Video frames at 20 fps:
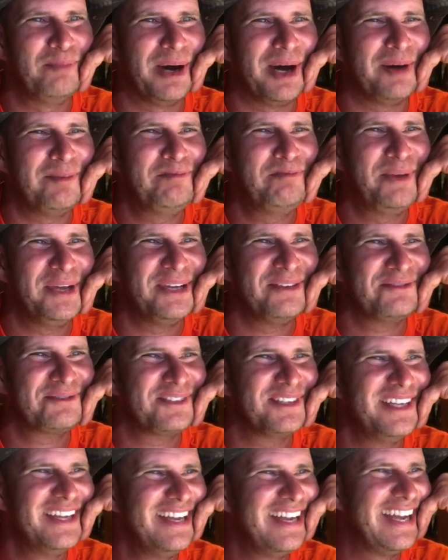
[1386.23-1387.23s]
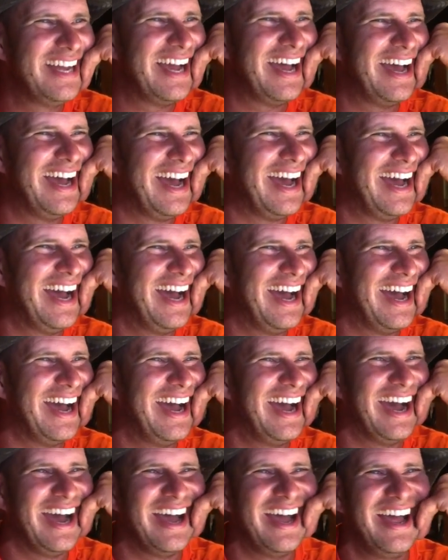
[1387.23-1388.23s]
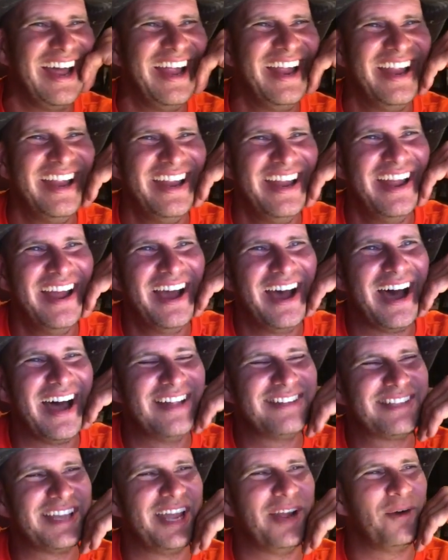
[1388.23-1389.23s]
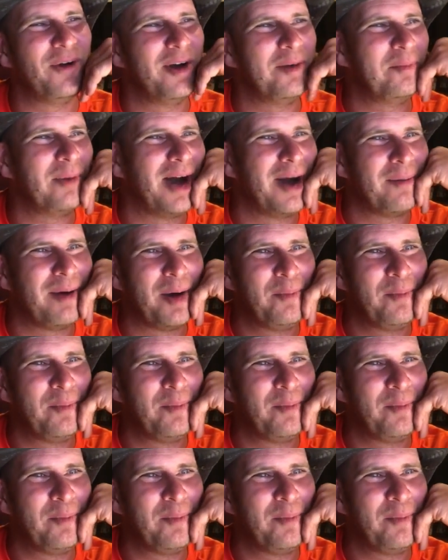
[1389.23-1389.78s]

Bob Piff. I'll tell you what, Bob,